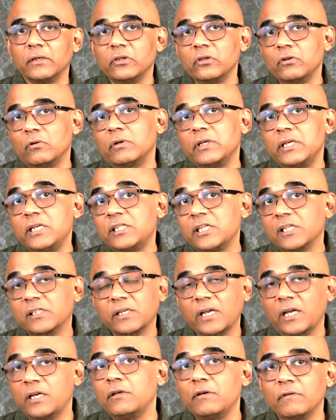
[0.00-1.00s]
You know, he just
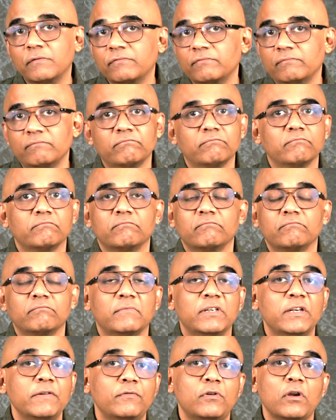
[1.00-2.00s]
kind of
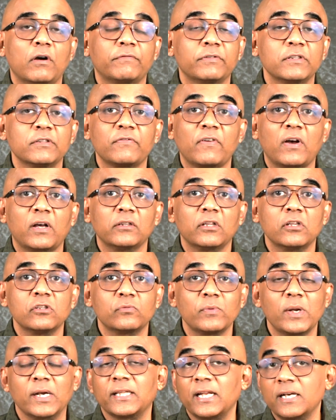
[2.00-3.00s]
lived off his father's
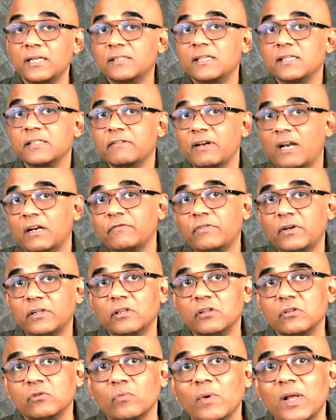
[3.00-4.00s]
wealth, that is his
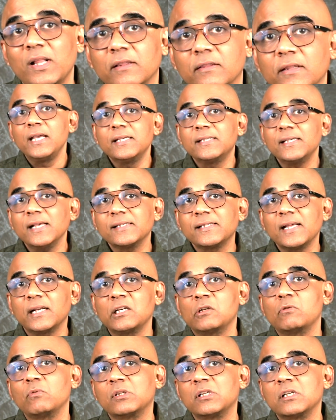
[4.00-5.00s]
grandfather's wealth. He says that
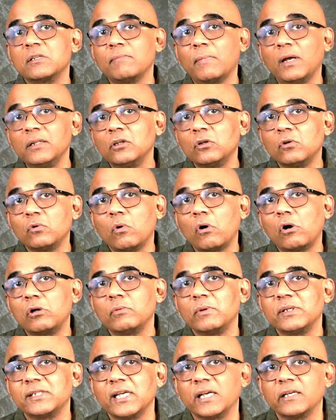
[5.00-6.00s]
it was his mother who
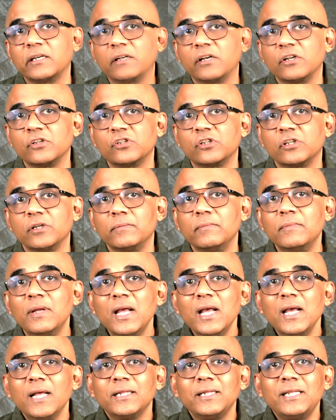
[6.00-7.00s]
always encouraged him.
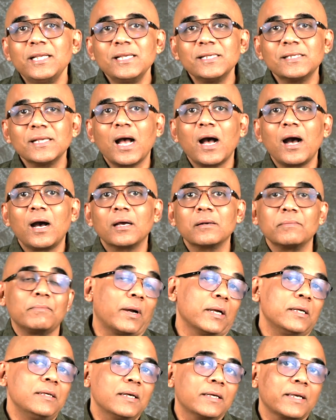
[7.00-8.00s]
These are
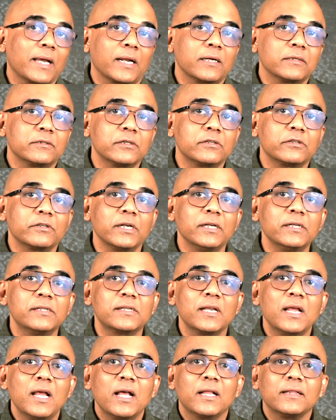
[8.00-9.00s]
minor character traits
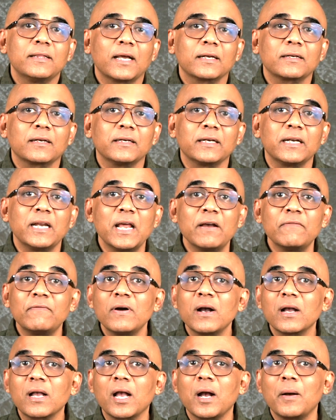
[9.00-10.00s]
that
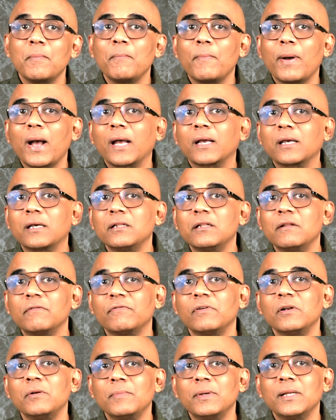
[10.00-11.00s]
never come back in the
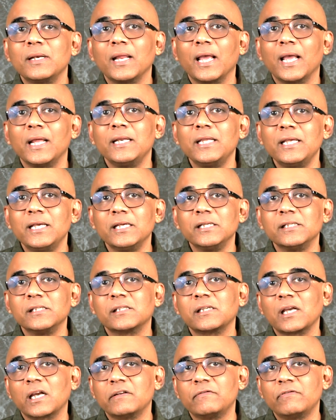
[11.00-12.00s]
film in any
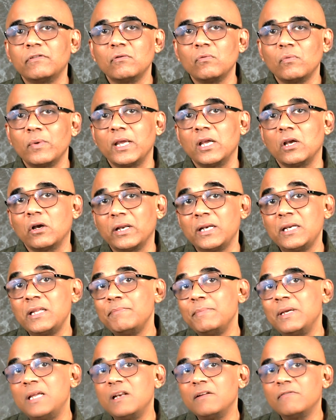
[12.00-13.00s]
insightful way or any
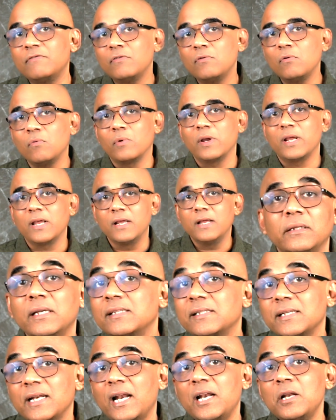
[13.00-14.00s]
meaningful way. There is
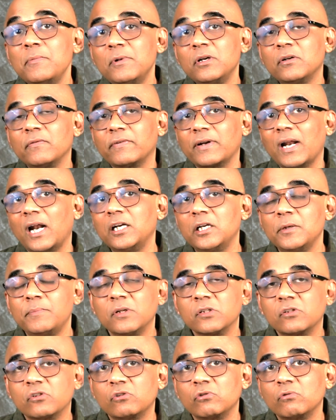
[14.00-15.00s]
an element of
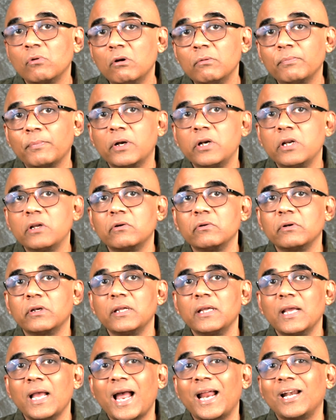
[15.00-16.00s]
randomness throughout Panni
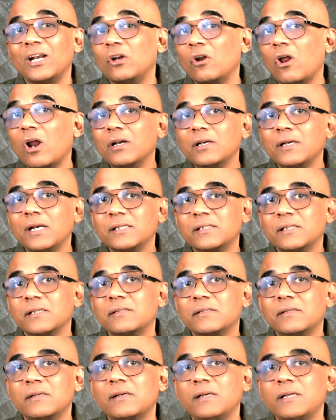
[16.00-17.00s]
Kutty, and not
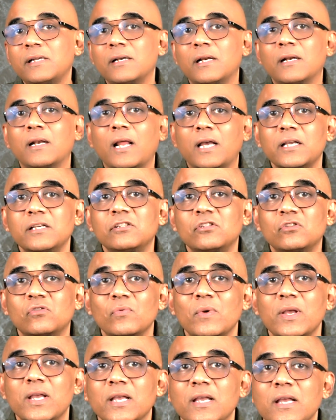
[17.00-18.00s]
necessarily in a nice
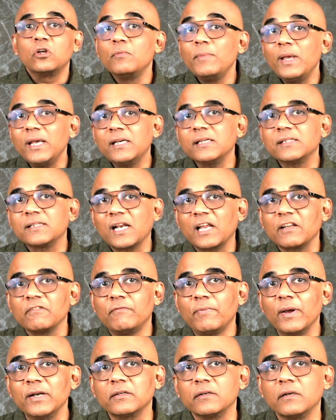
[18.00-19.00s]
way. To make his life
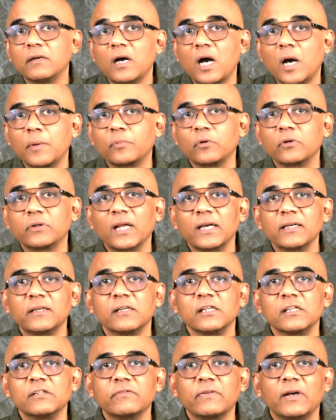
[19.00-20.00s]
better, our
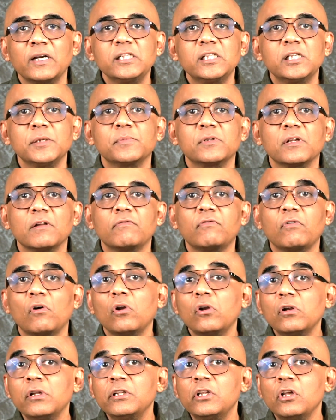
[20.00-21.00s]
protagonist finds himself
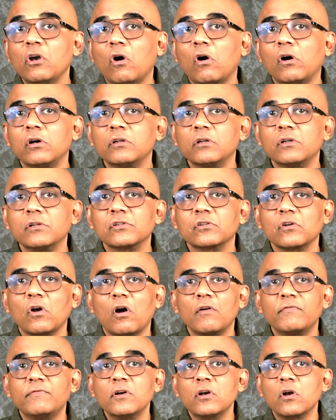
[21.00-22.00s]
following the orders
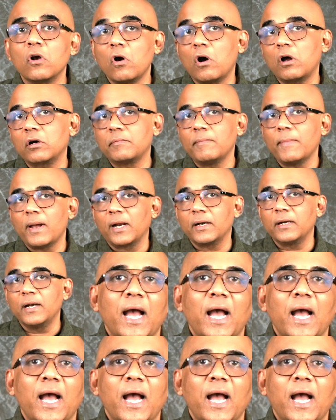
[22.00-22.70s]
of a god man.